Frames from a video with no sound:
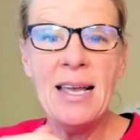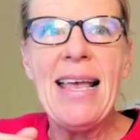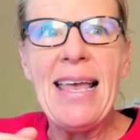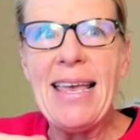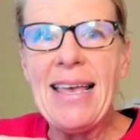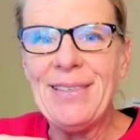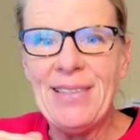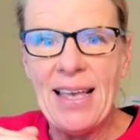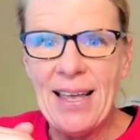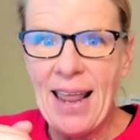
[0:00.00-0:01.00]
Is
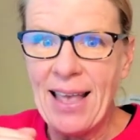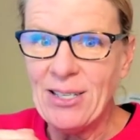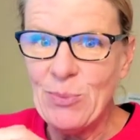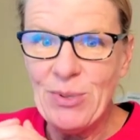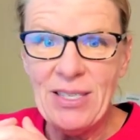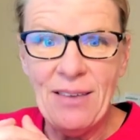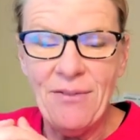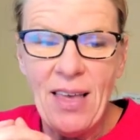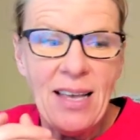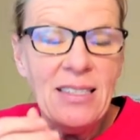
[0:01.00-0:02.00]
it a
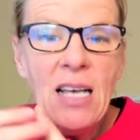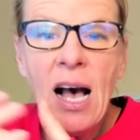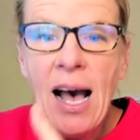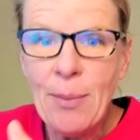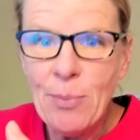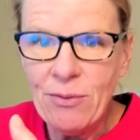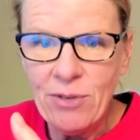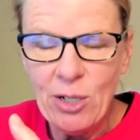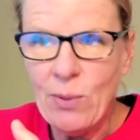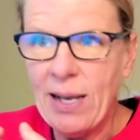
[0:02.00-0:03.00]
specific type of
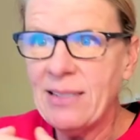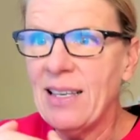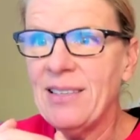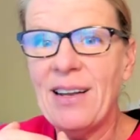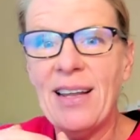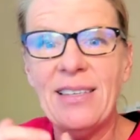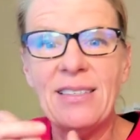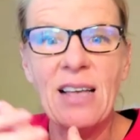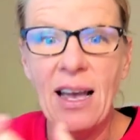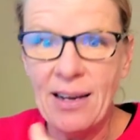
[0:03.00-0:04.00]
request? Is it a
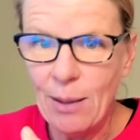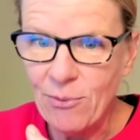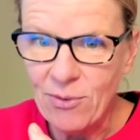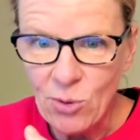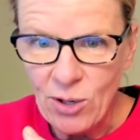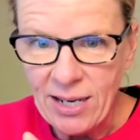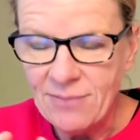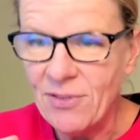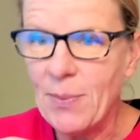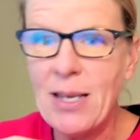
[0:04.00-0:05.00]
sign up for more
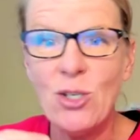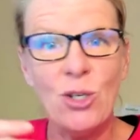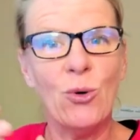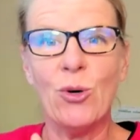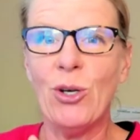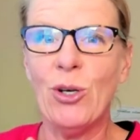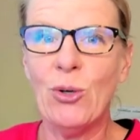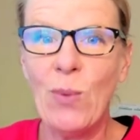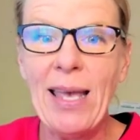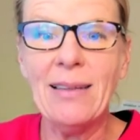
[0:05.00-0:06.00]
information or your
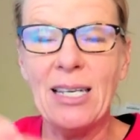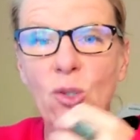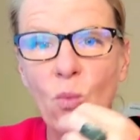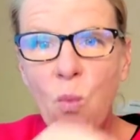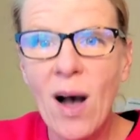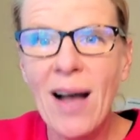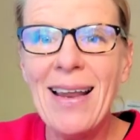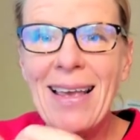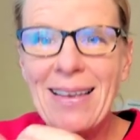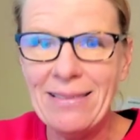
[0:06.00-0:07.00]
wait list? What
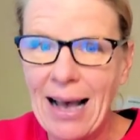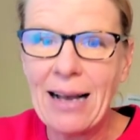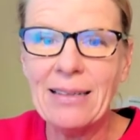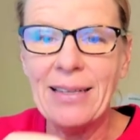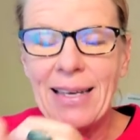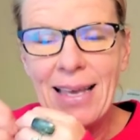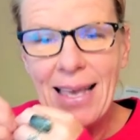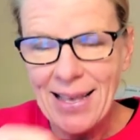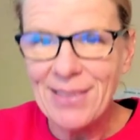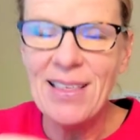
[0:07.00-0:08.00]
exactly
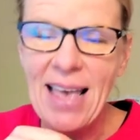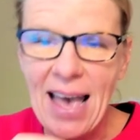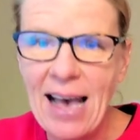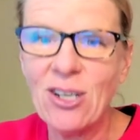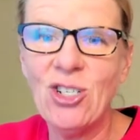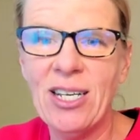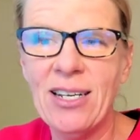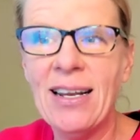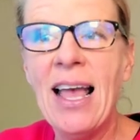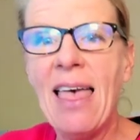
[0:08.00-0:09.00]
is the action
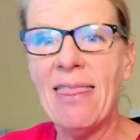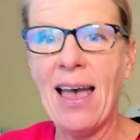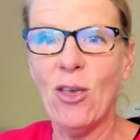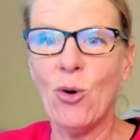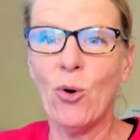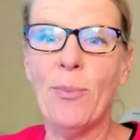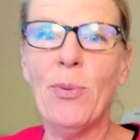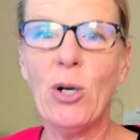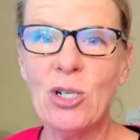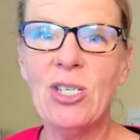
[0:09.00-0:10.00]
that your
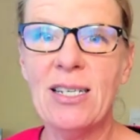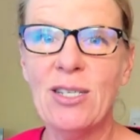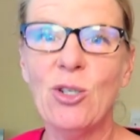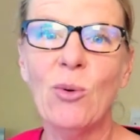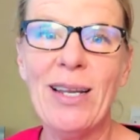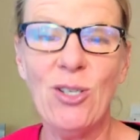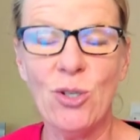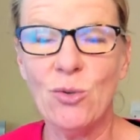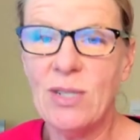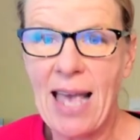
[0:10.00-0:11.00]
person is going to
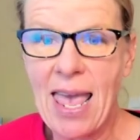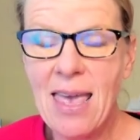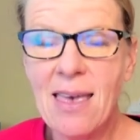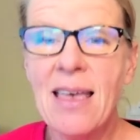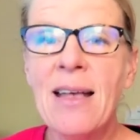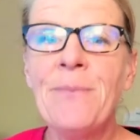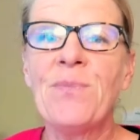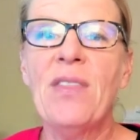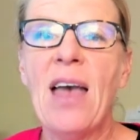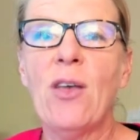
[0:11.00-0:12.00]
take
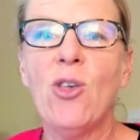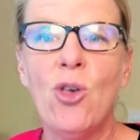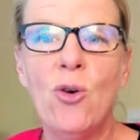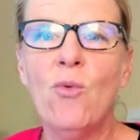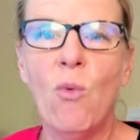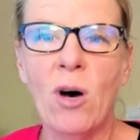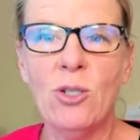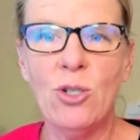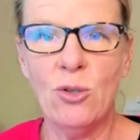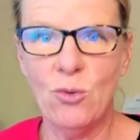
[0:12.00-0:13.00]
that you want
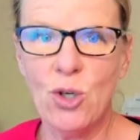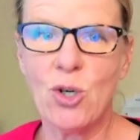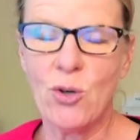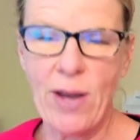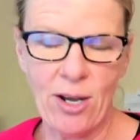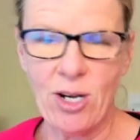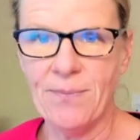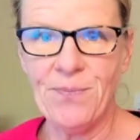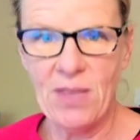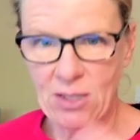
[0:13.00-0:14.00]
to trigger
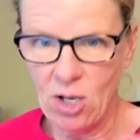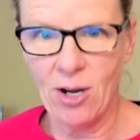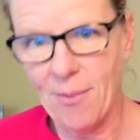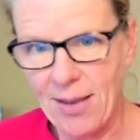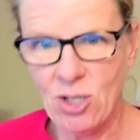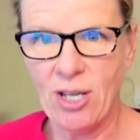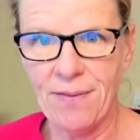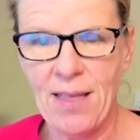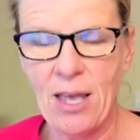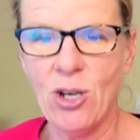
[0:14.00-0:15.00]
this automation
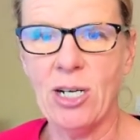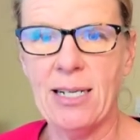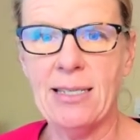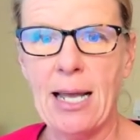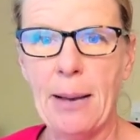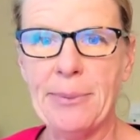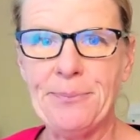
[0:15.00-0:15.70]
that you're going to set up?